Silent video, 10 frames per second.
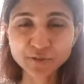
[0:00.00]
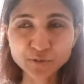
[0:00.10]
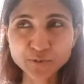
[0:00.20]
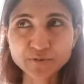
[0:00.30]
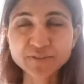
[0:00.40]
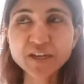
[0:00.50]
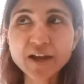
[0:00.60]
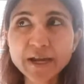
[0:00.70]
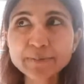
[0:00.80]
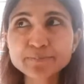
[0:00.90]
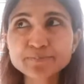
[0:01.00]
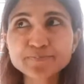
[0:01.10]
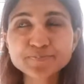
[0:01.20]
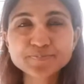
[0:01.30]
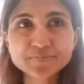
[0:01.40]
if you're short of
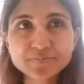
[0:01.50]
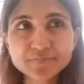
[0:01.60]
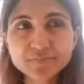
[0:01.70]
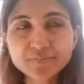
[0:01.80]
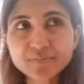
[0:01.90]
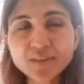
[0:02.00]
time. Yes.